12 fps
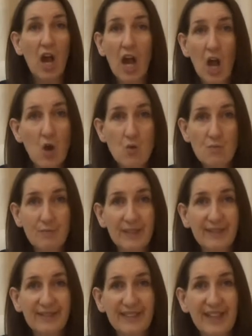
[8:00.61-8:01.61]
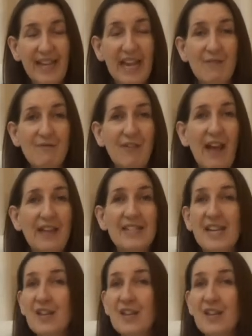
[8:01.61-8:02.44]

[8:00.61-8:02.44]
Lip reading: home. In fact,